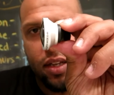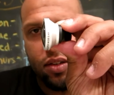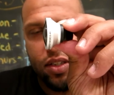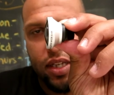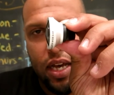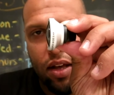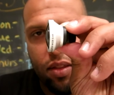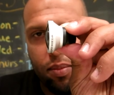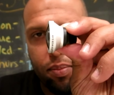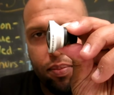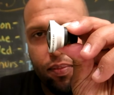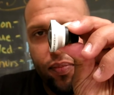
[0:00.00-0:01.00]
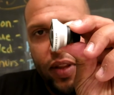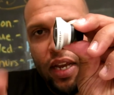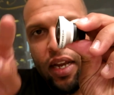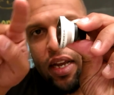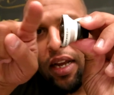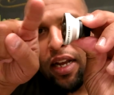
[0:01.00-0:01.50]
You see how
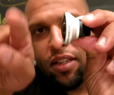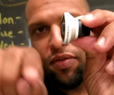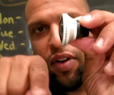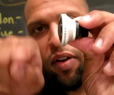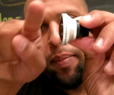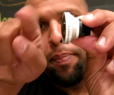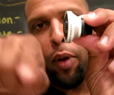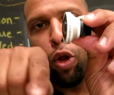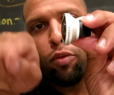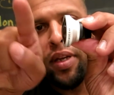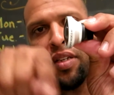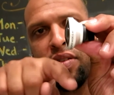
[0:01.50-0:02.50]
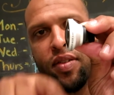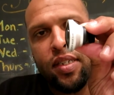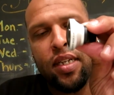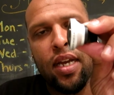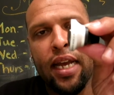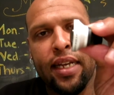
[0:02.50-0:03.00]
it's very bulbous,
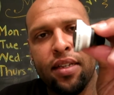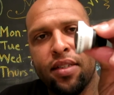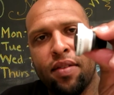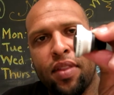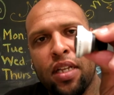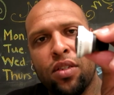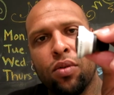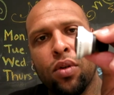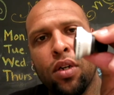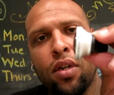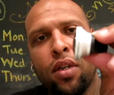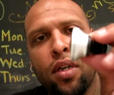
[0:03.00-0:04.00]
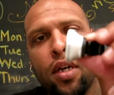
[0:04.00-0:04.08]
I guess, if that's a word.